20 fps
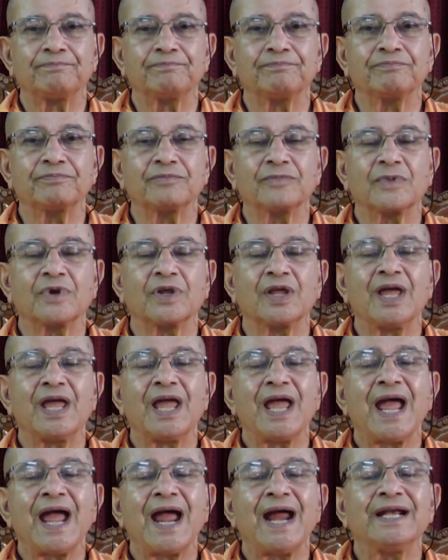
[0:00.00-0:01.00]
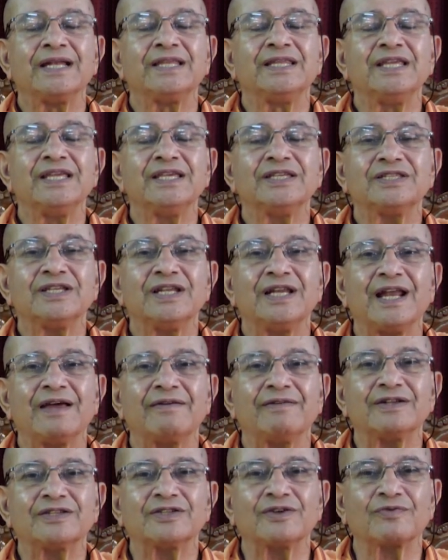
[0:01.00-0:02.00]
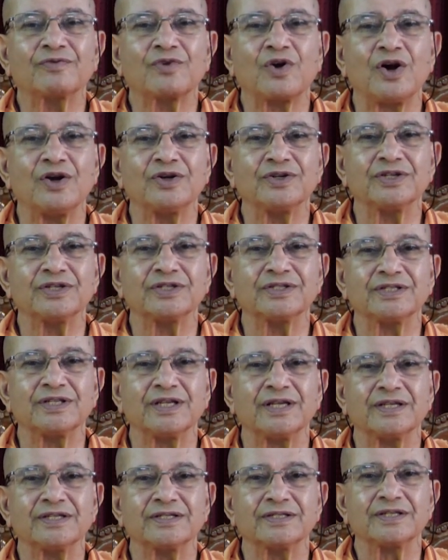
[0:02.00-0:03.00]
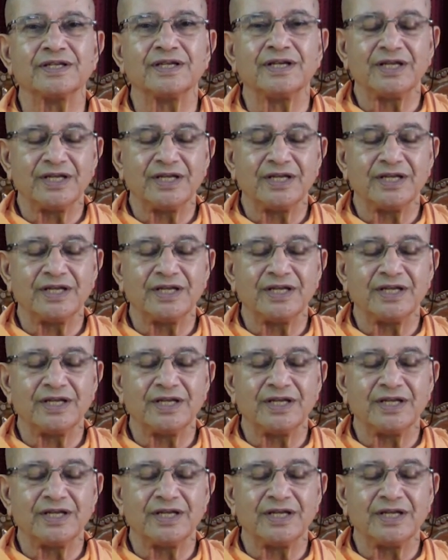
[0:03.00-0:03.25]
And these three levels of consciousness,